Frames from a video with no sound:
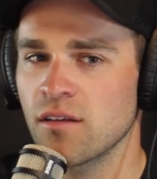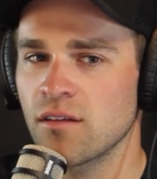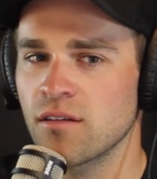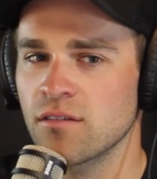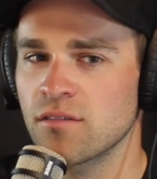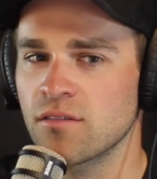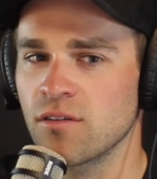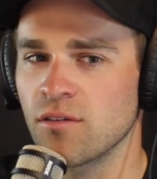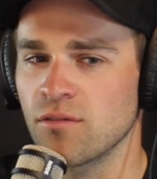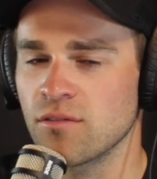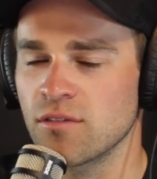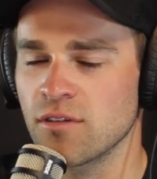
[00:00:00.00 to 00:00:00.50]

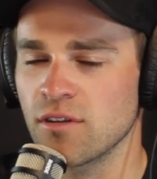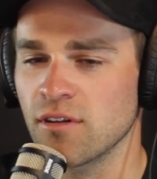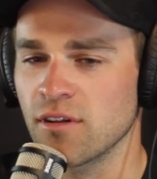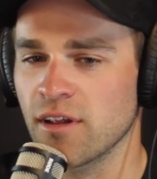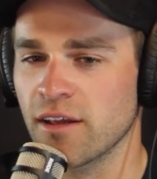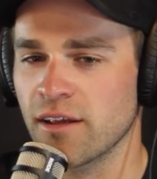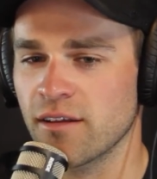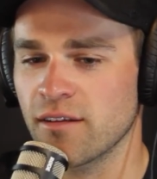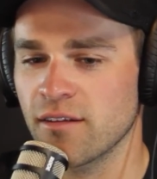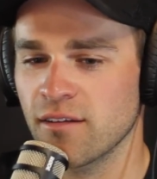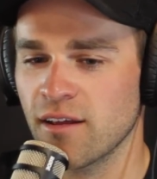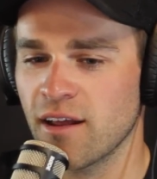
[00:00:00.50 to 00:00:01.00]
So to
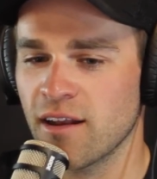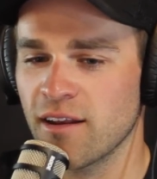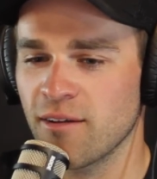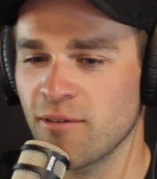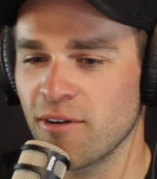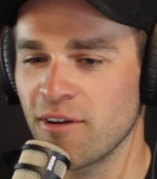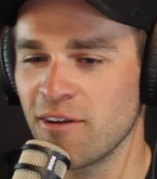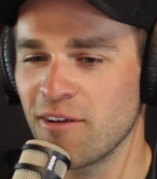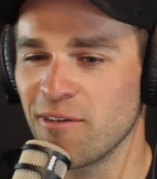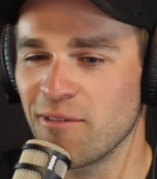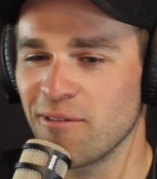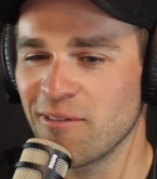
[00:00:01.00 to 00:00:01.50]
like
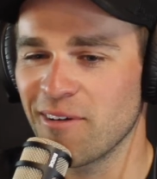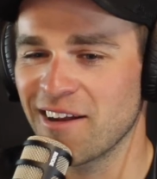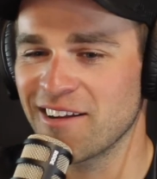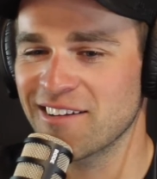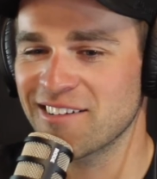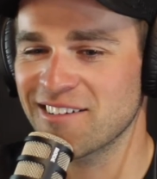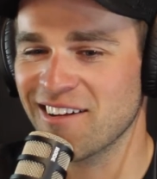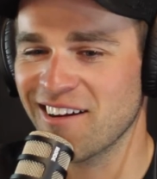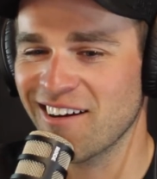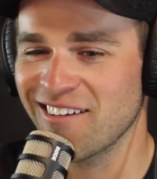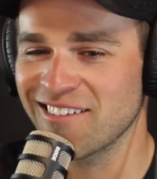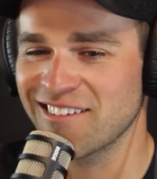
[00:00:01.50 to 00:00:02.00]
anyone who
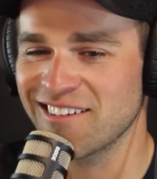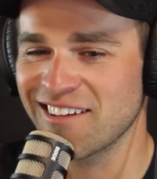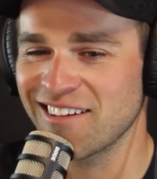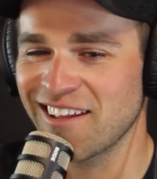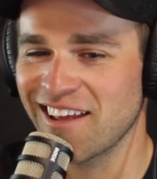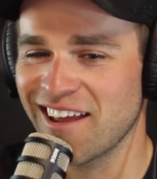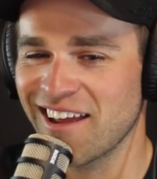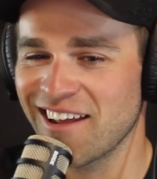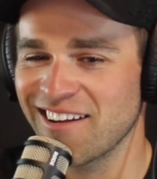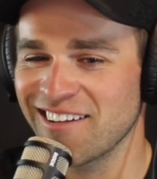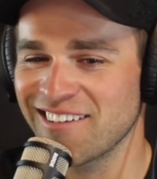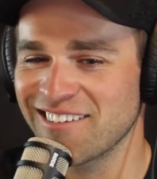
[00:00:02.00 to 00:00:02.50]
raced cars in
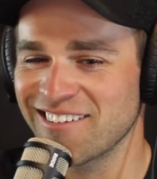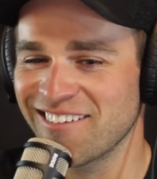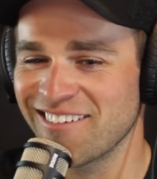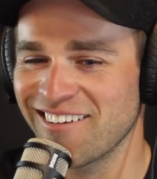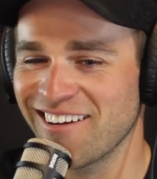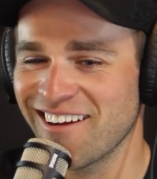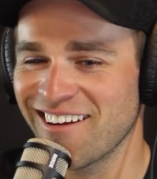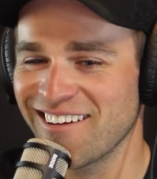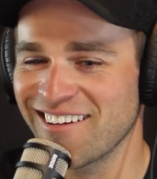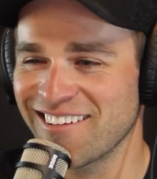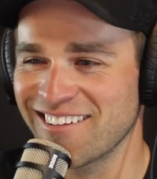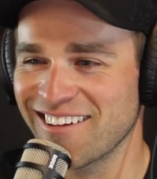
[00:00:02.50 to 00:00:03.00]
the 80s or
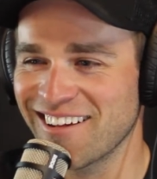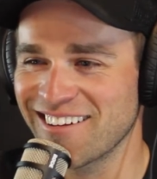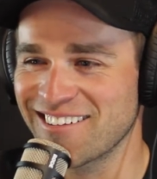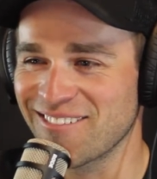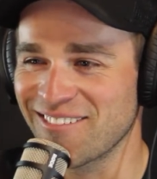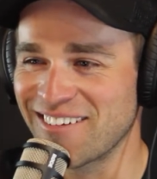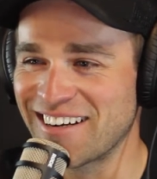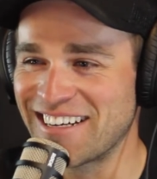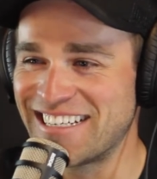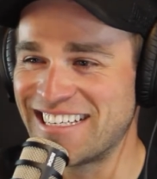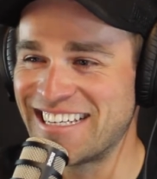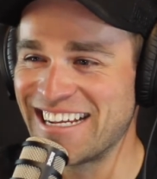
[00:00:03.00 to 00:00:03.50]
90s, that's
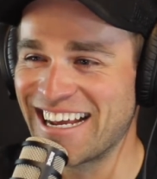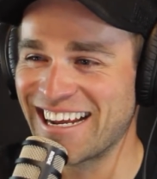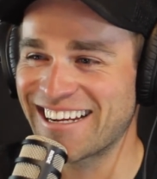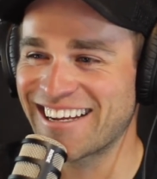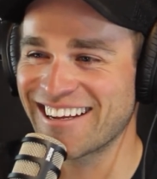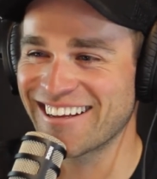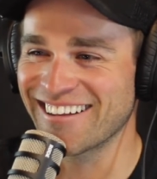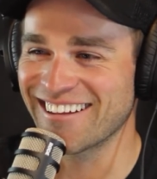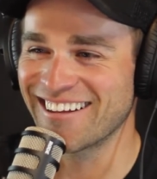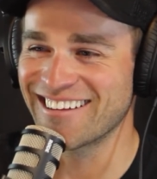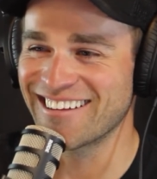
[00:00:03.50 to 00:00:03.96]
ridiculous.